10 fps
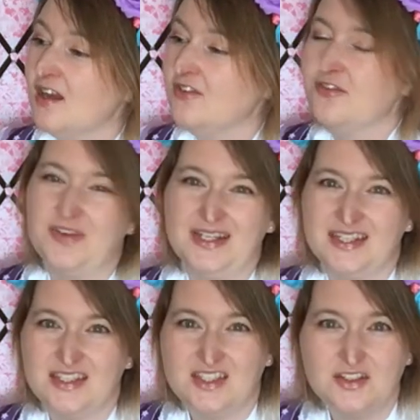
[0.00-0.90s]
the fact
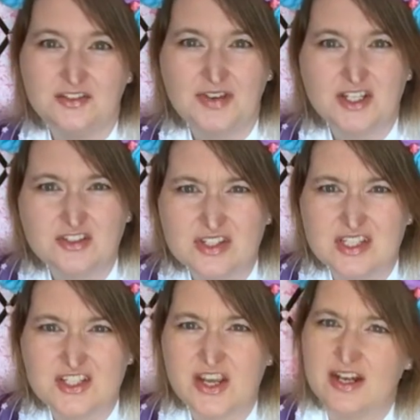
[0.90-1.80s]
that the factories
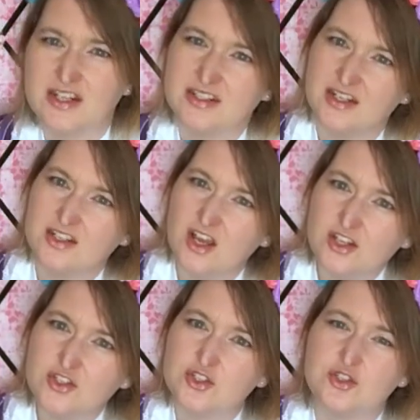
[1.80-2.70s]
in China tend
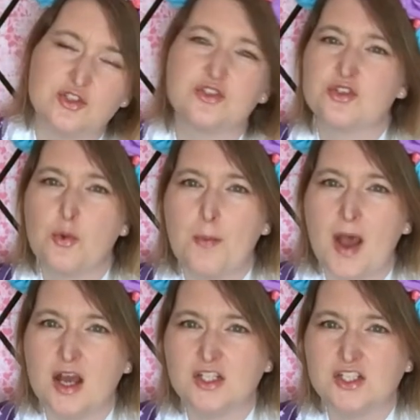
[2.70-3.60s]
not to do so
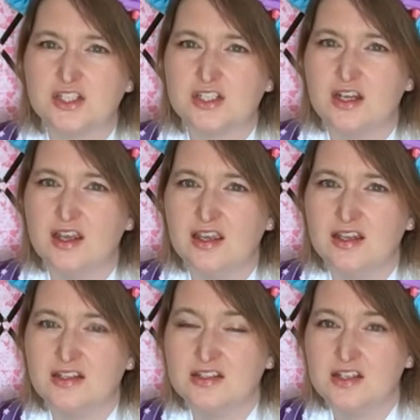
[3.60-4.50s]
much
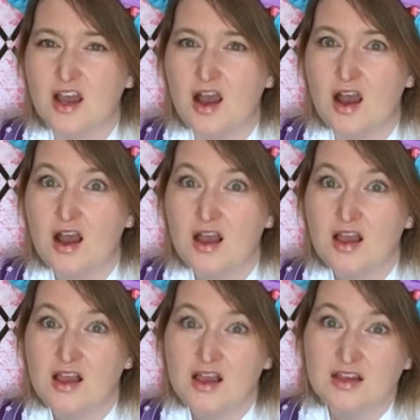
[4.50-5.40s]
and uh,
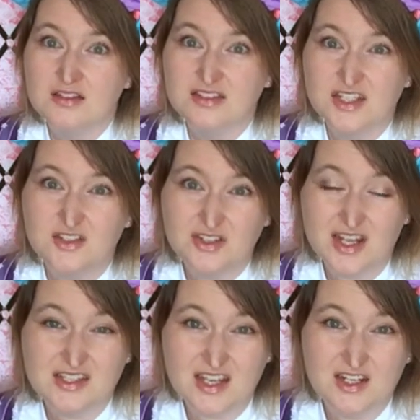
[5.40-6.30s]
they don't
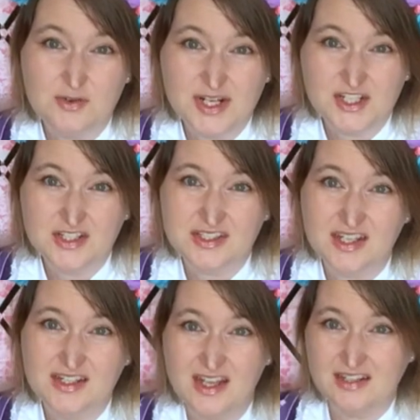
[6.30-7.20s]
ask any questions
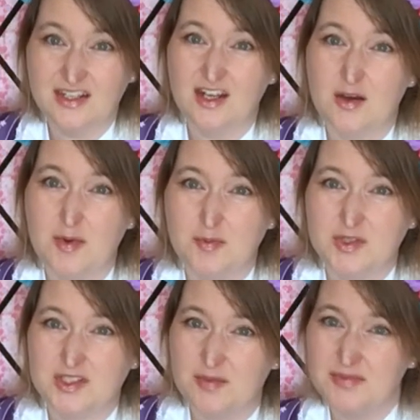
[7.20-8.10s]
and then they come up
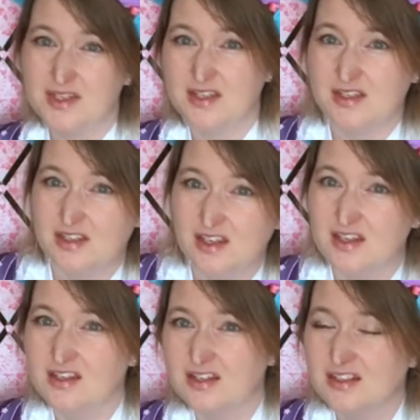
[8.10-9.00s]
with something yeah